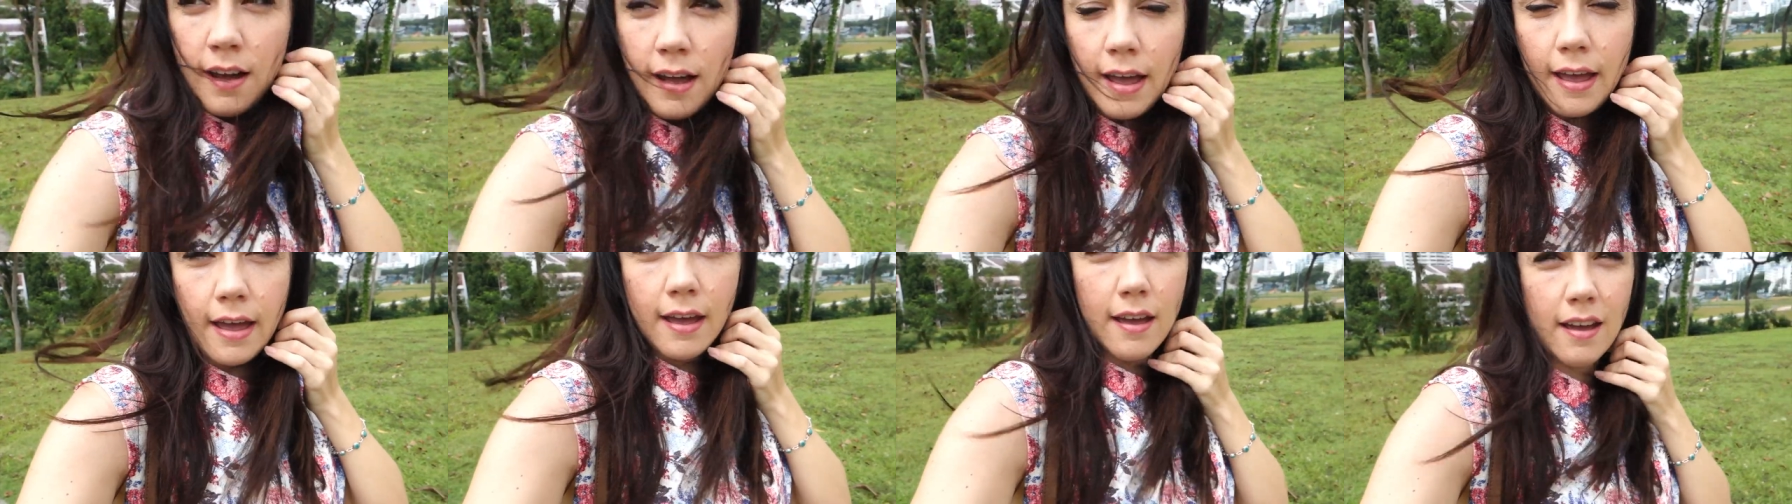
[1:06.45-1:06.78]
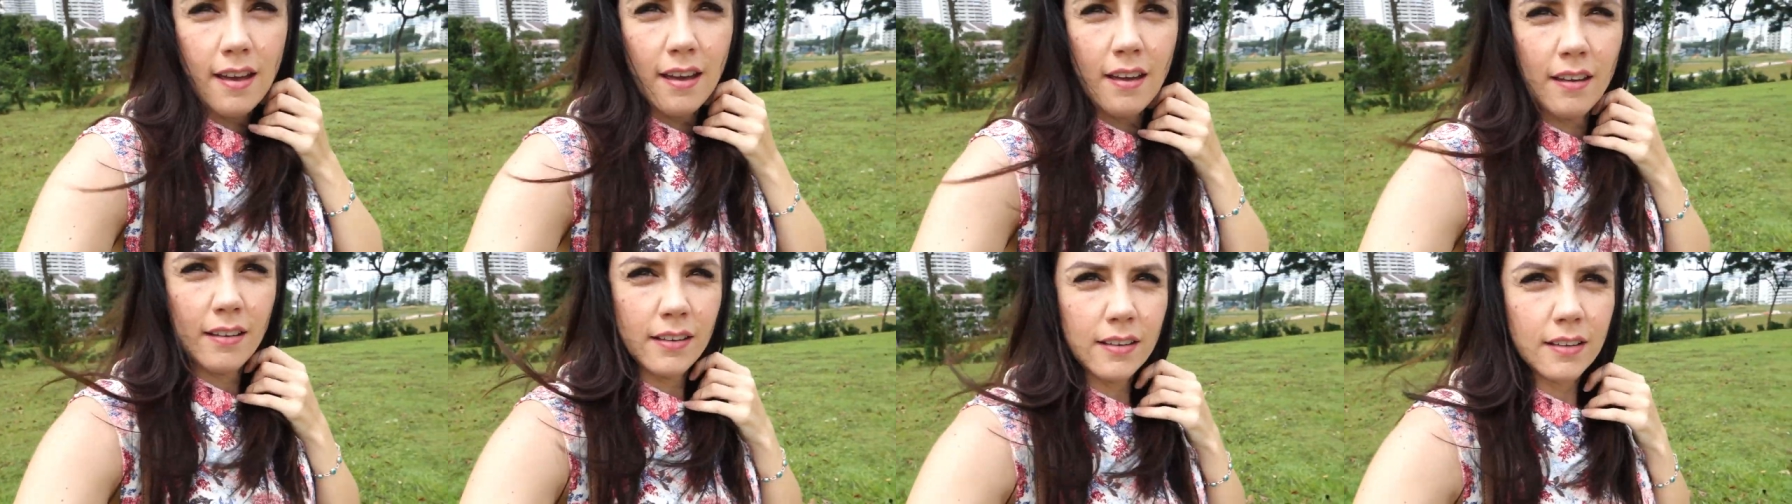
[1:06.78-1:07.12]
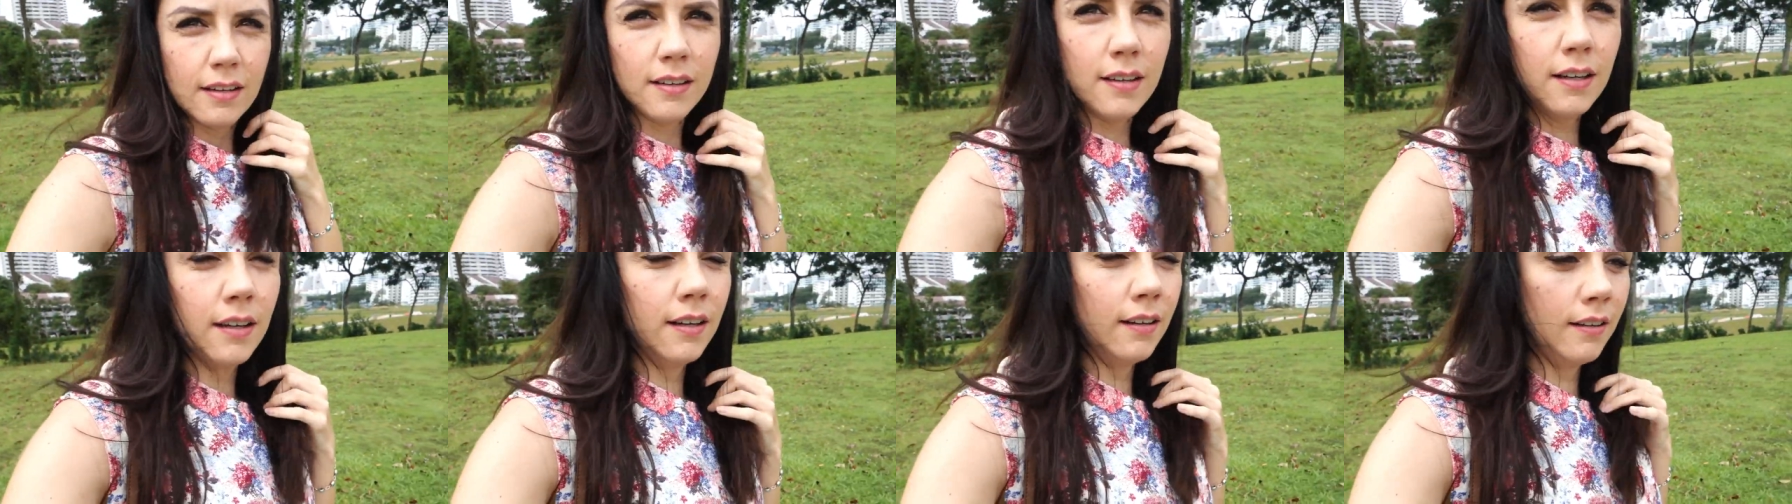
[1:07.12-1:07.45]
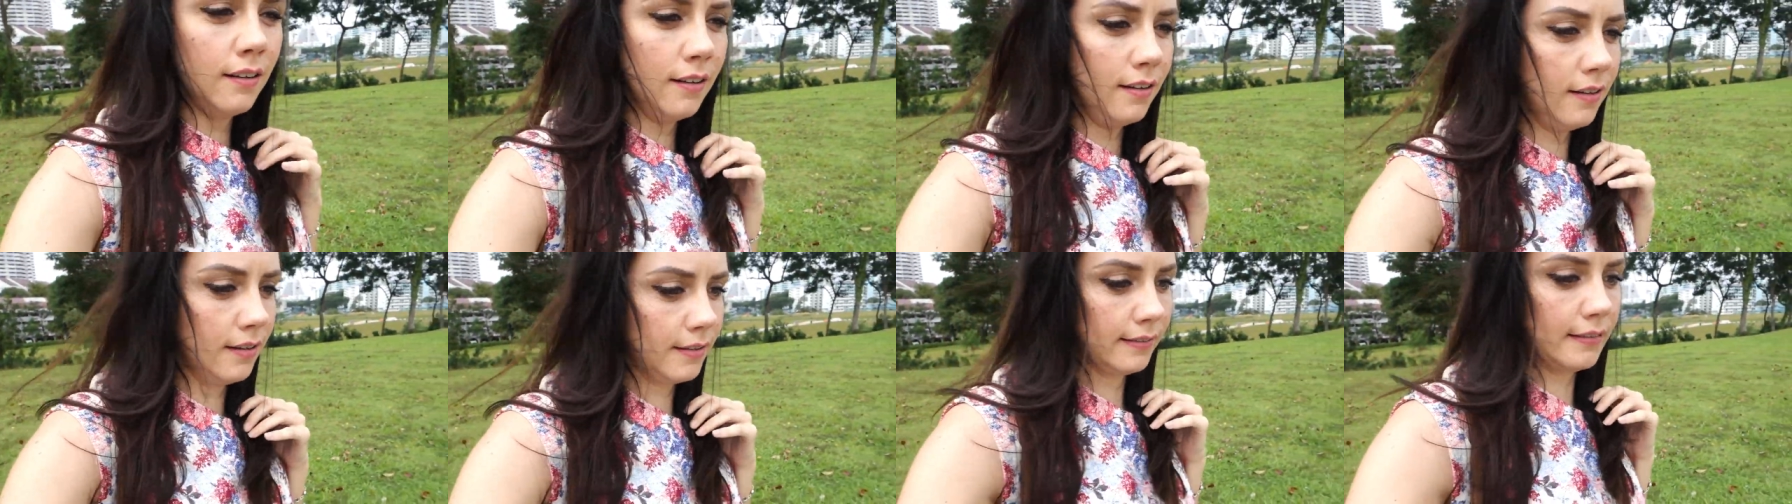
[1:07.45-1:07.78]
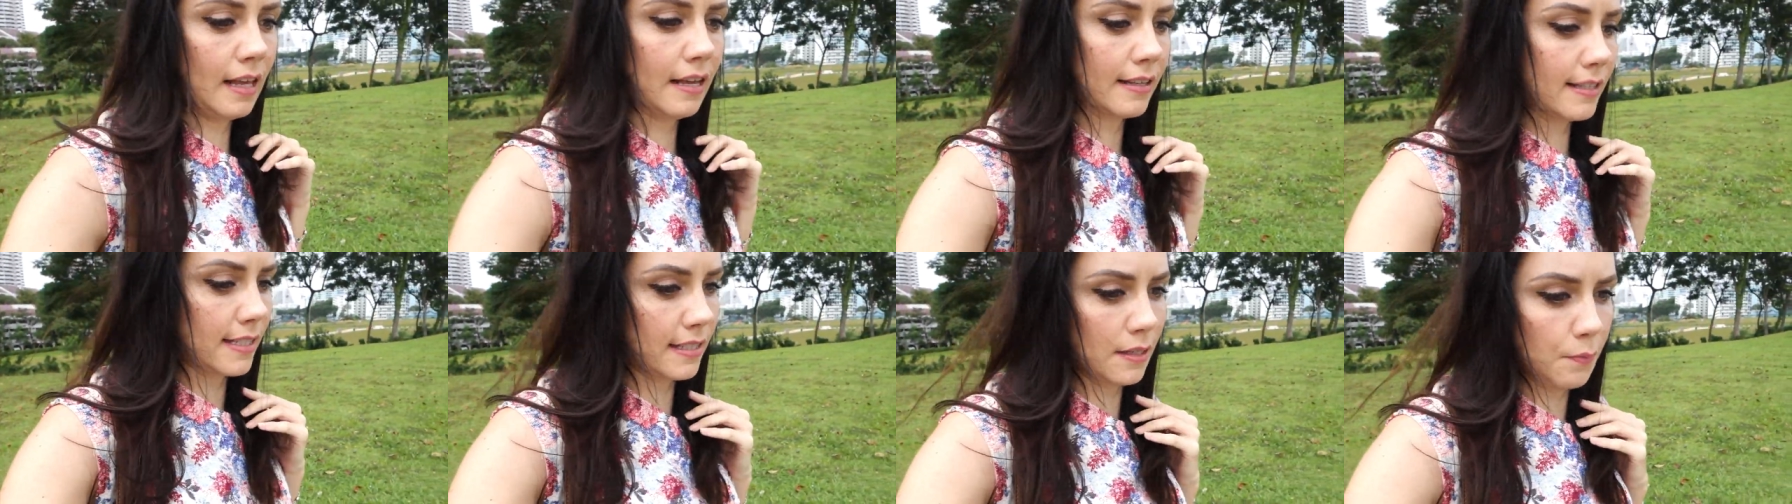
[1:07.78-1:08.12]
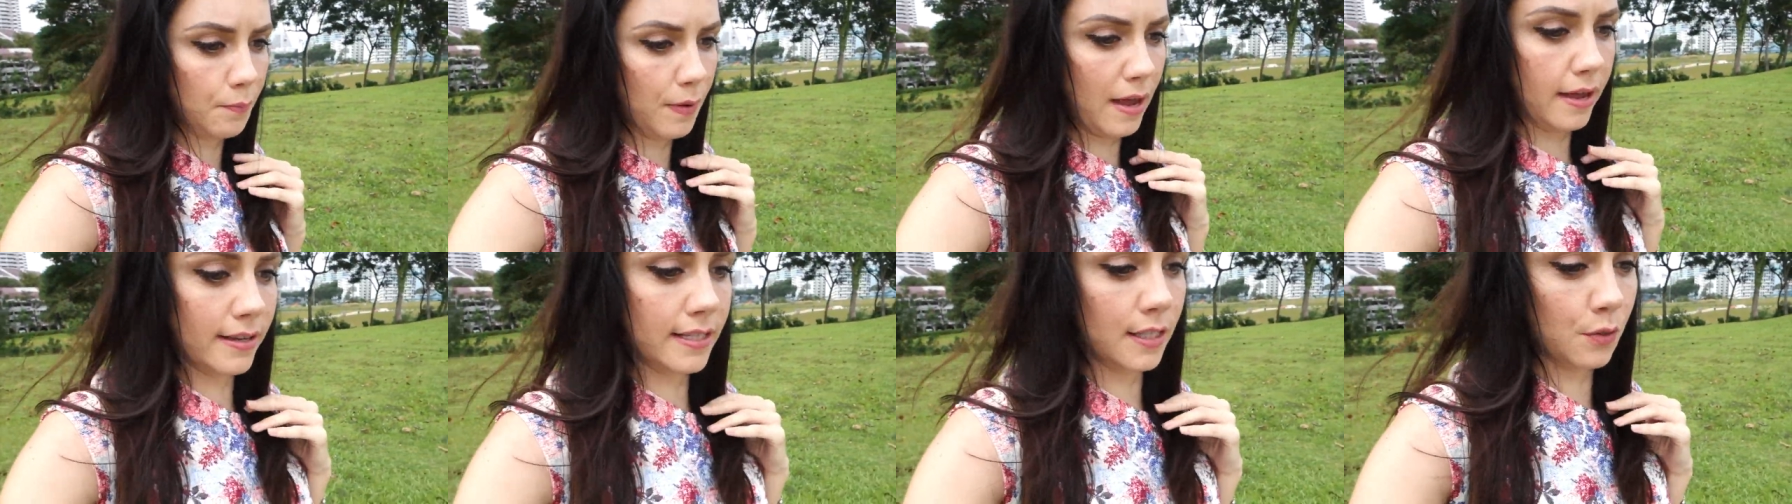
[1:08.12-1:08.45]
and that's the
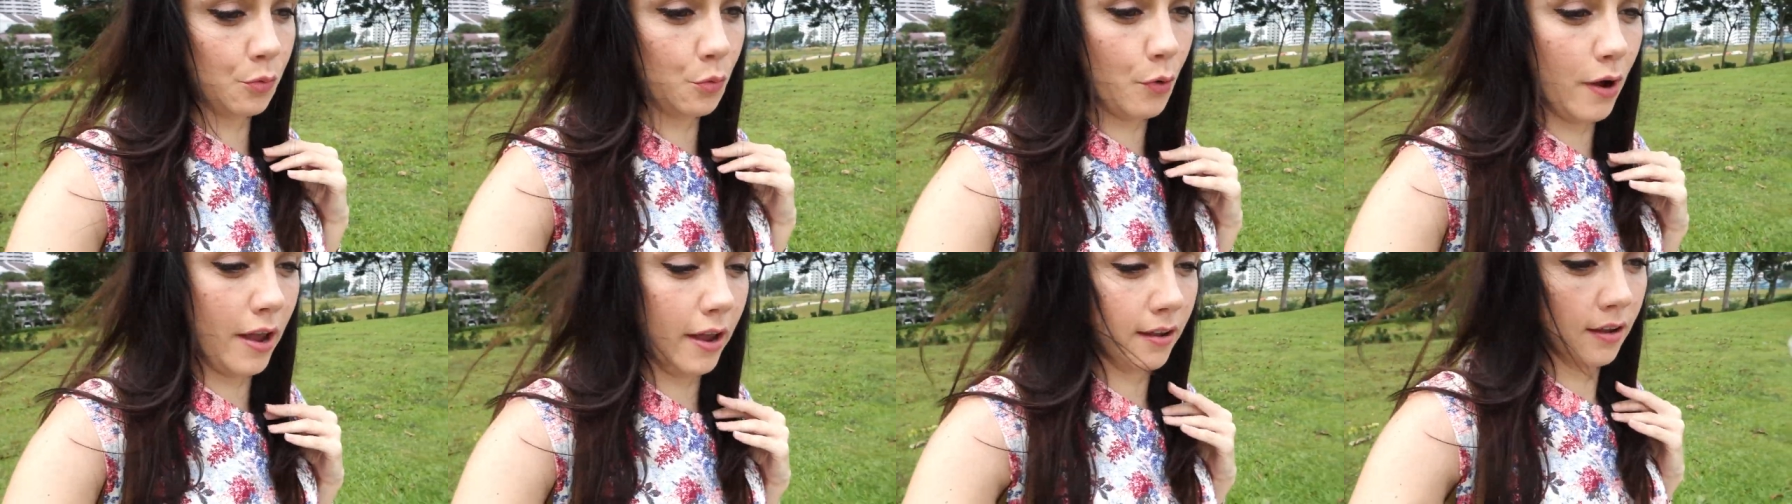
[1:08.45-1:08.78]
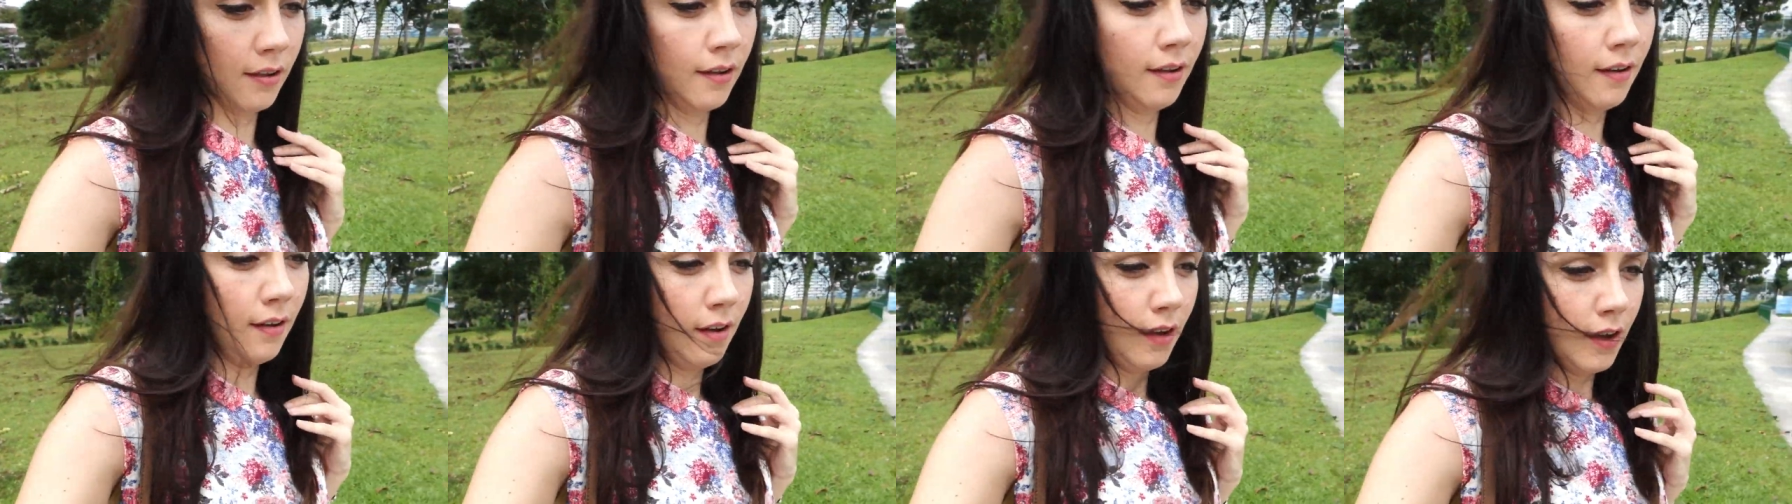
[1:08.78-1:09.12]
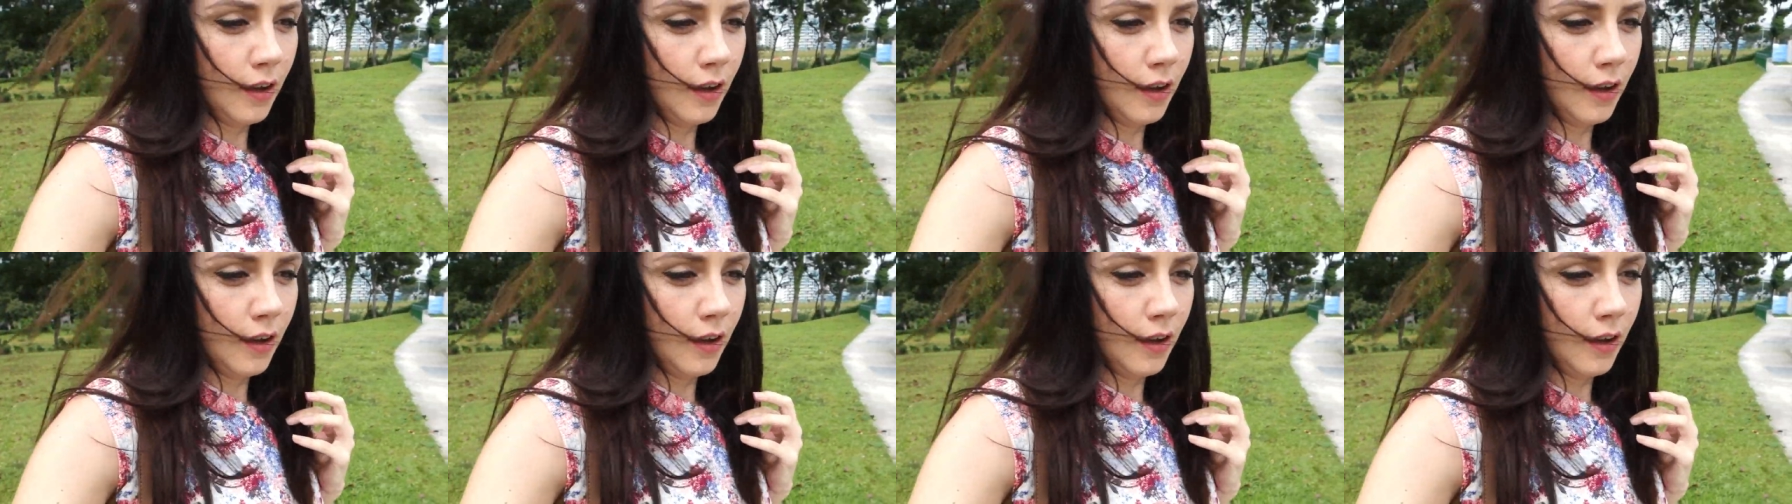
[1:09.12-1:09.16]
best way